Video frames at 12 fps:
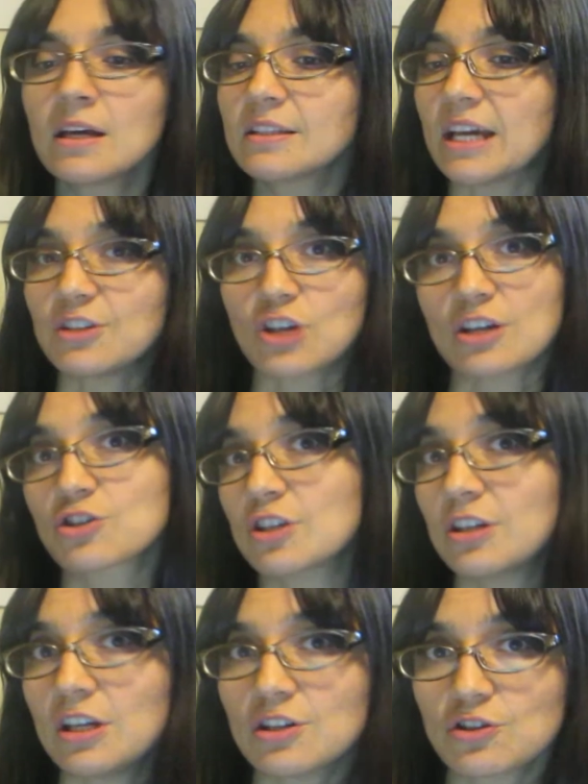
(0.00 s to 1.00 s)

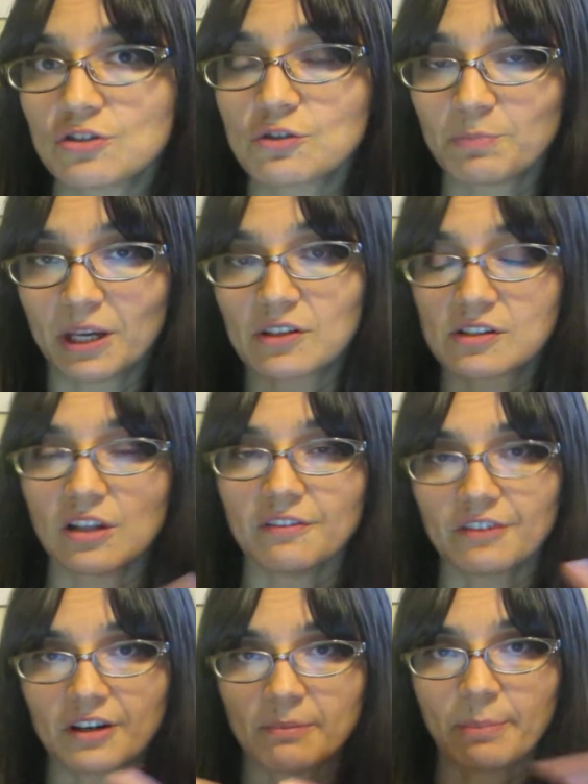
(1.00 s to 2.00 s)
Digestion issues, because
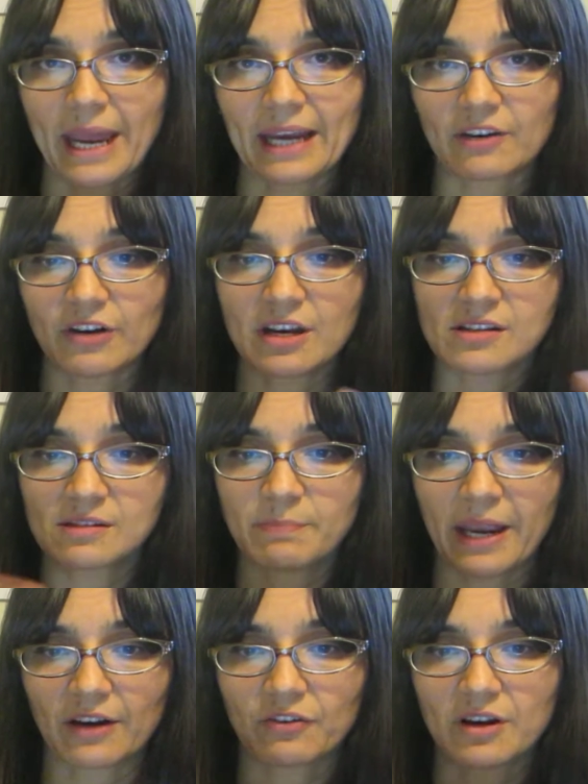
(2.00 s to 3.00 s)
liver and pancreas
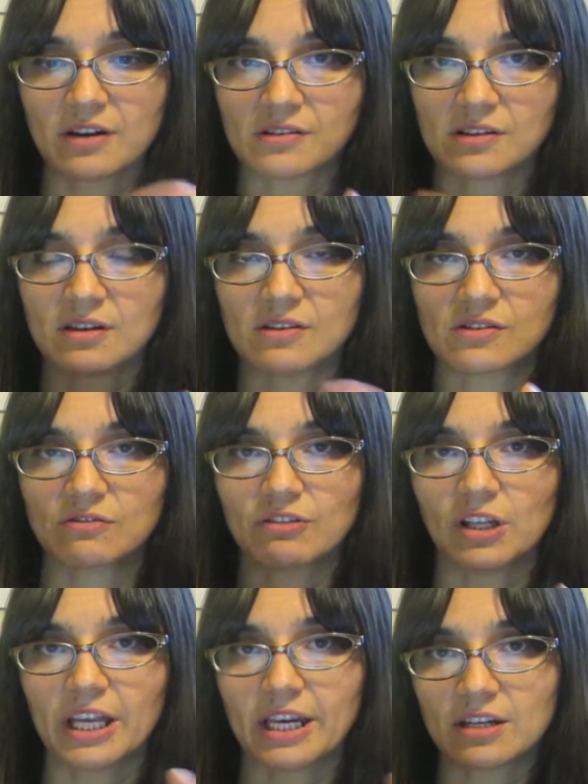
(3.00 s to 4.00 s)
is
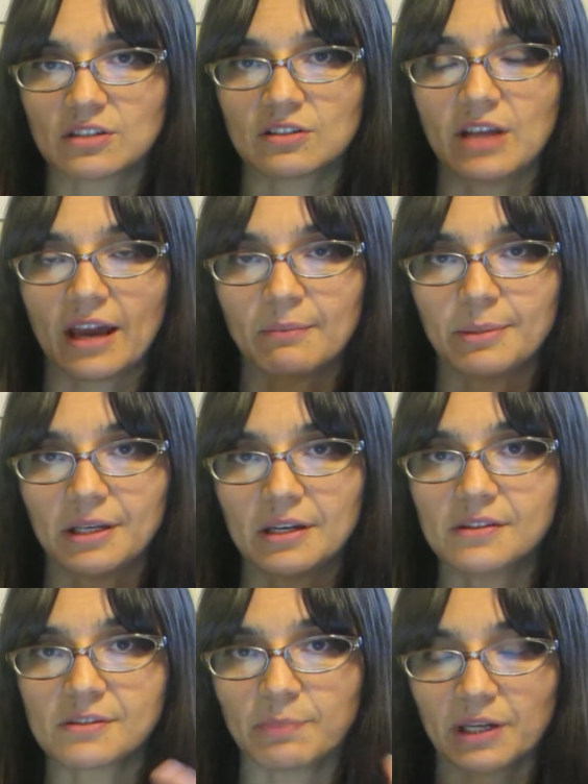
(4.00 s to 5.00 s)
related to
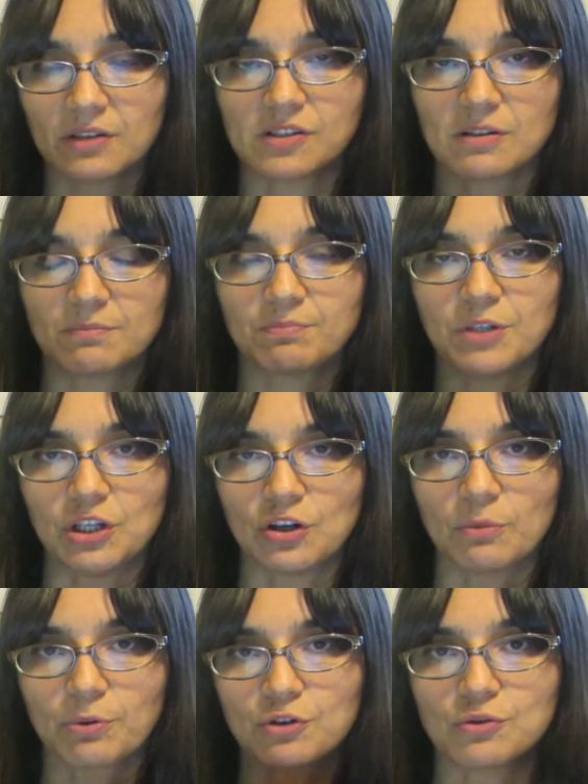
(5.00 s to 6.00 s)
diabetes because it
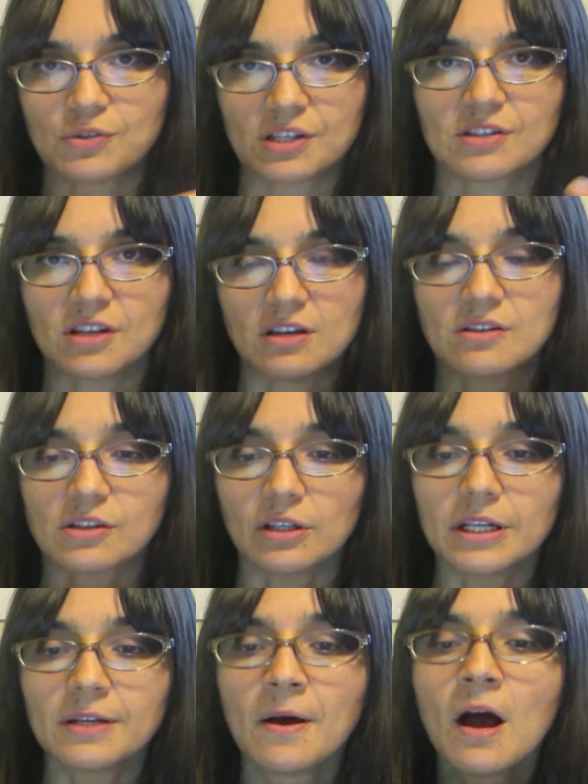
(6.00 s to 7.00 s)
produces the
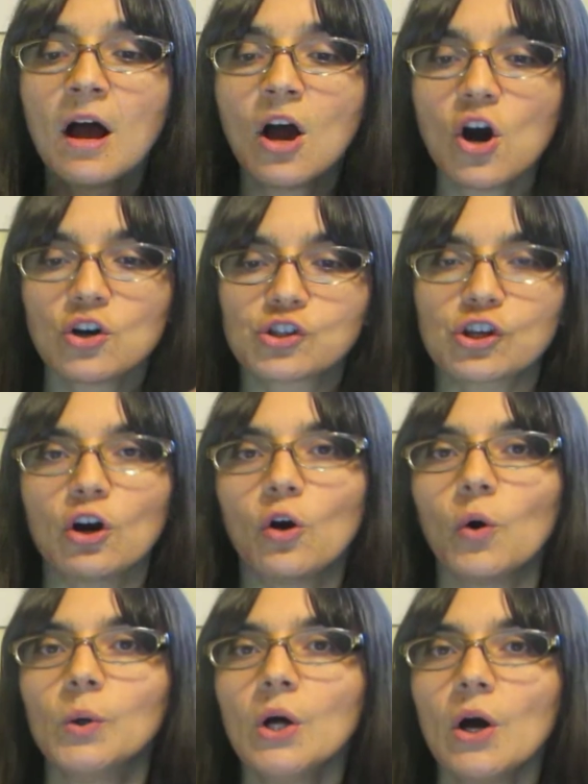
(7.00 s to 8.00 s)
insulin.
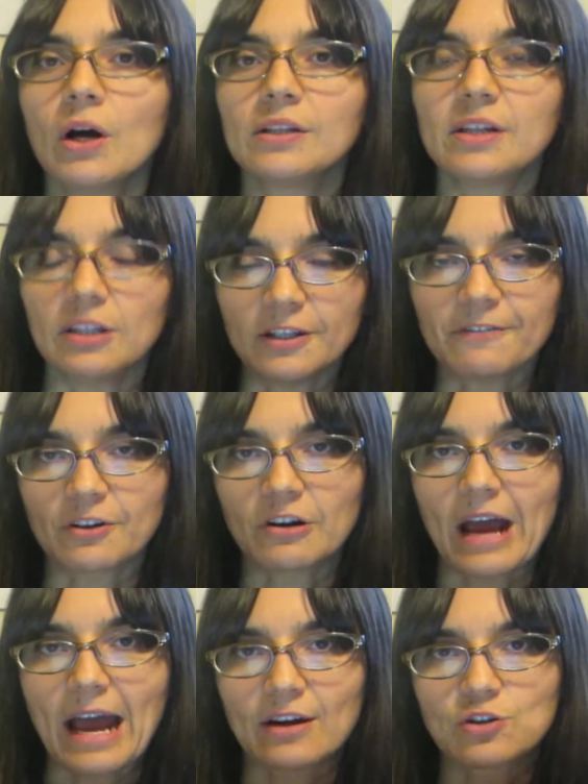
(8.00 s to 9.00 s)
So the liver
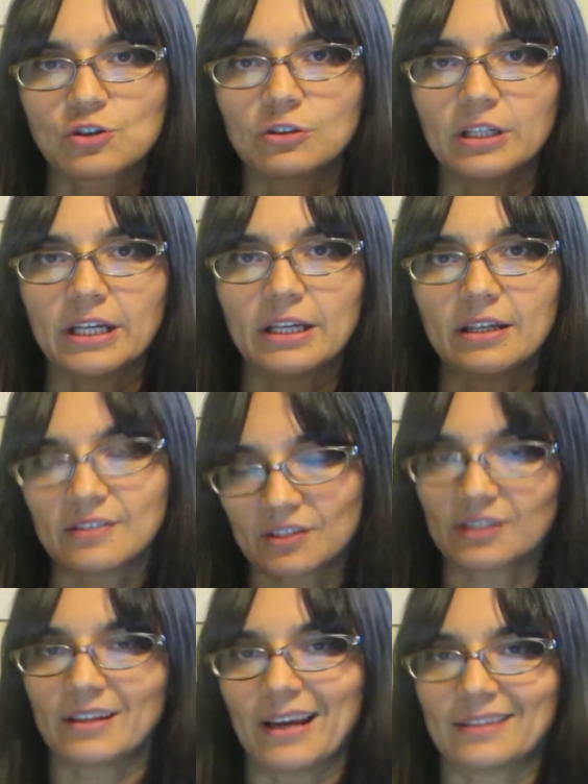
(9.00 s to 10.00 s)
actually is
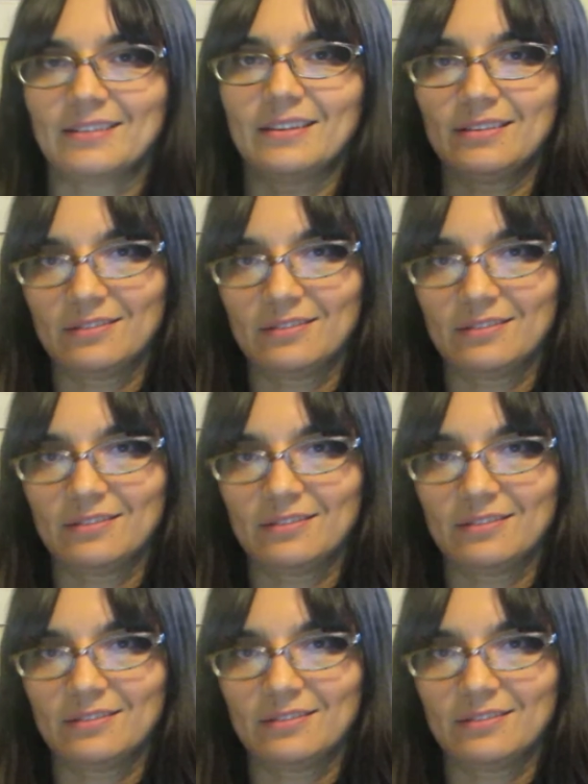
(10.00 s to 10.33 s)
connected